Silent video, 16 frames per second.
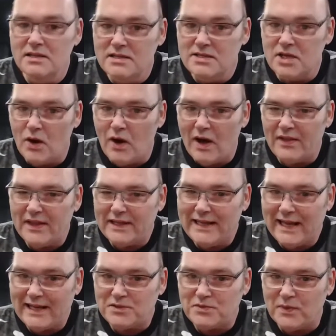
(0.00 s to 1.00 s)
So I think
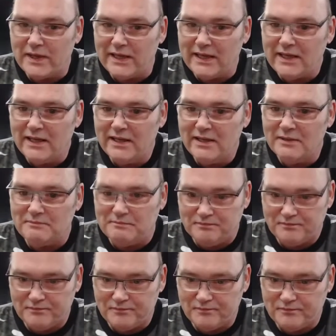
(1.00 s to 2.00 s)
next week,
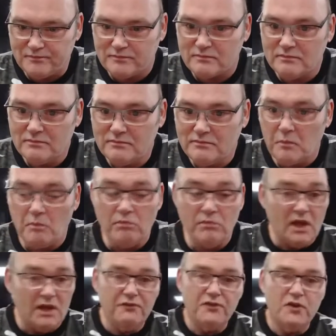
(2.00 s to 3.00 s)

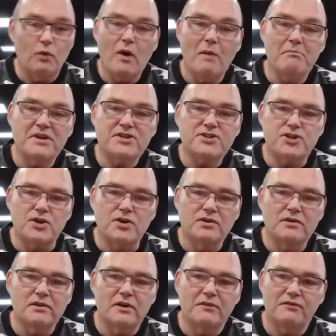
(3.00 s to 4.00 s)
if you want me to,
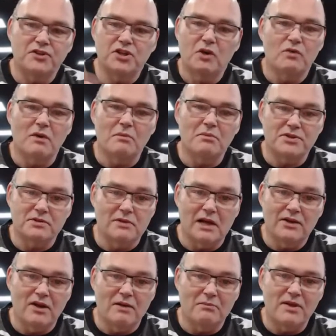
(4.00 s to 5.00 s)
if you don't want me to,
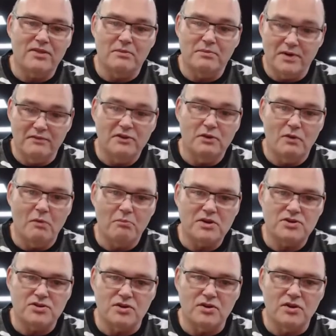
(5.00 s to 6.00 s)
I'll not bother, but if you want
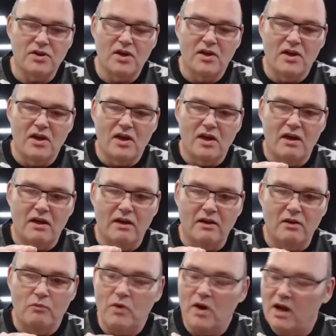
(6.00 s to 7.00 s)
me to,
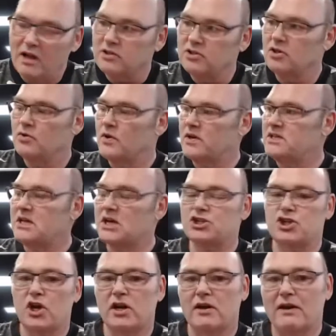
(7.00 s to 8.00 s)
what I'll do is I'll
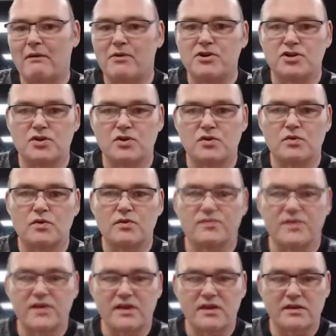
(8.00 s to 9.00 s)
show you how I do
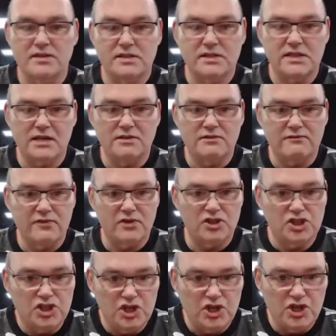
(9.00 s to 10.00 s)
the stickers for
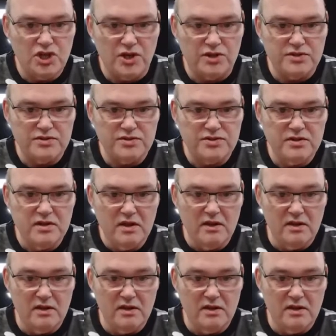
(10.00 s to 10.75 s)
shirts.